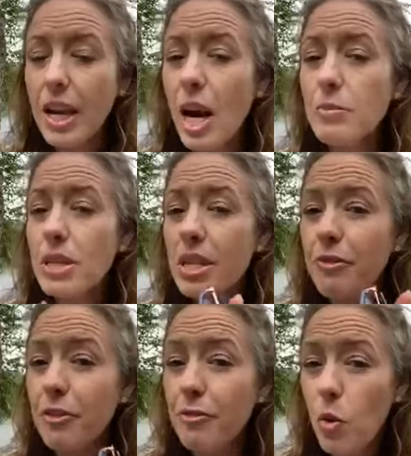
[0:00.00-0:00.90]
It comes in
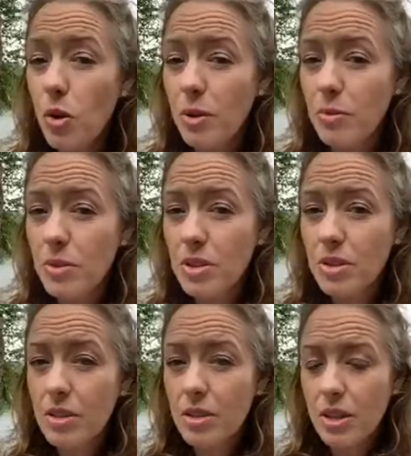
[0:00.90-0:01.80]
different
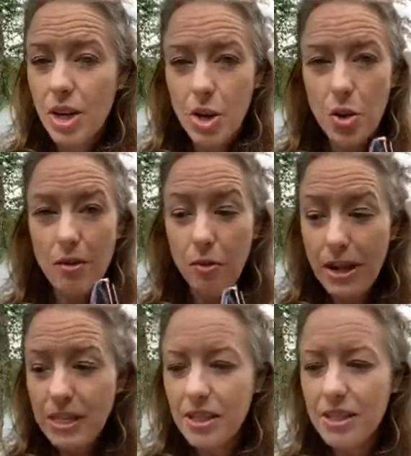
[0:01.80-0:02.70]
forms. You have
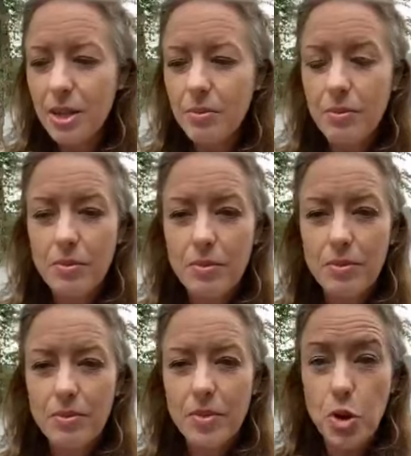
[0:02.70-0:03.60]
racism,
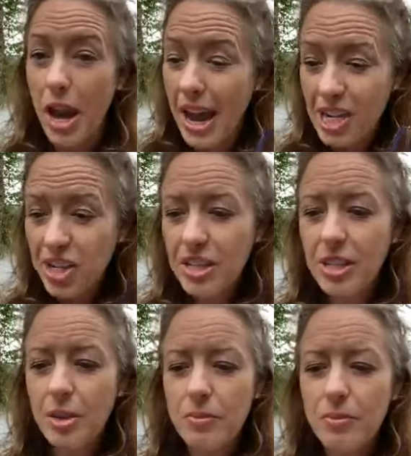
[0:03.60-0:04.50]

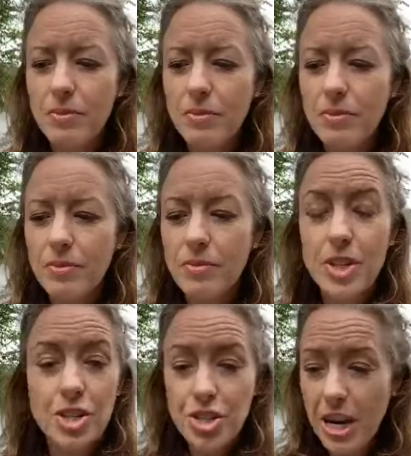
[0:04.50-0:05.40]
ageism,
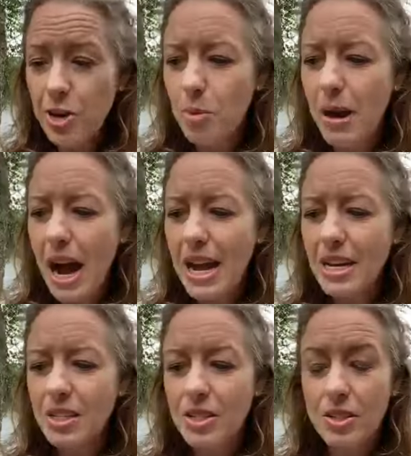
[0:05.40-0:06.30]
gender
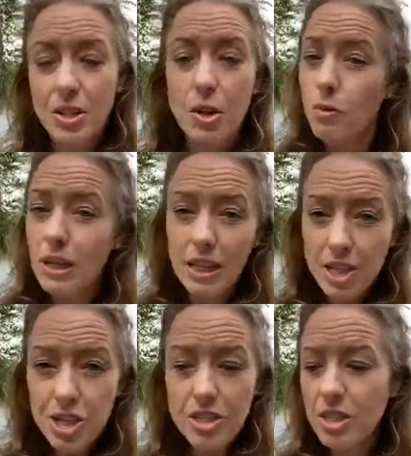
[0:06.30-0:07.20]
bias,
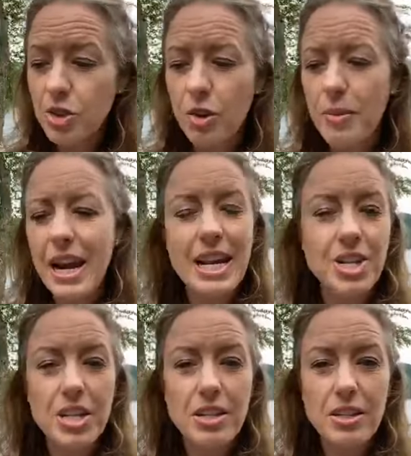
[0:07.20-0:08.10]
religious
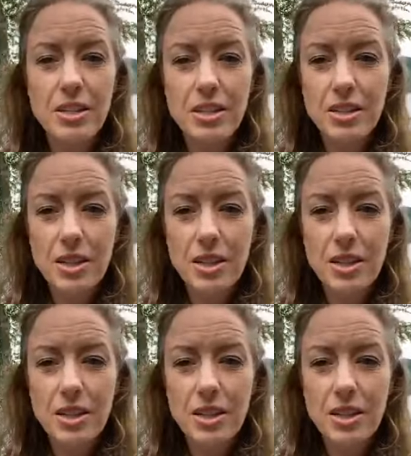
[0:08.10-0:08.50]
discrimination,